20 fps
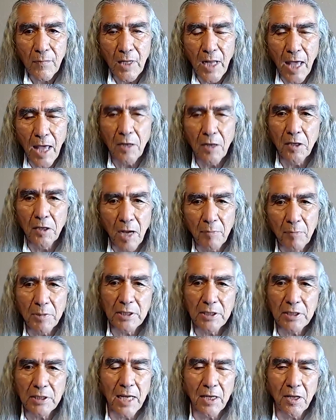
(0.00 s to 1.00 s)
I don't know, I'm
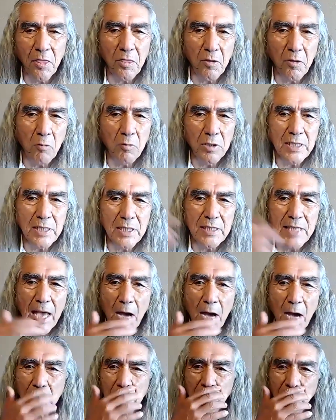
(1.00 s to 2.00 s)
just kind of throwing this
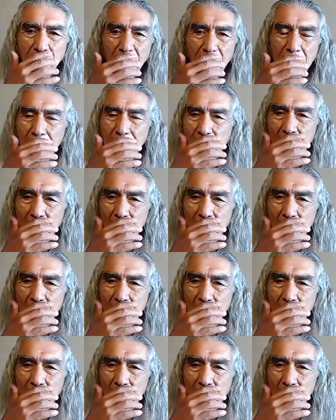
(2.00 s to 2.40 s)
out here for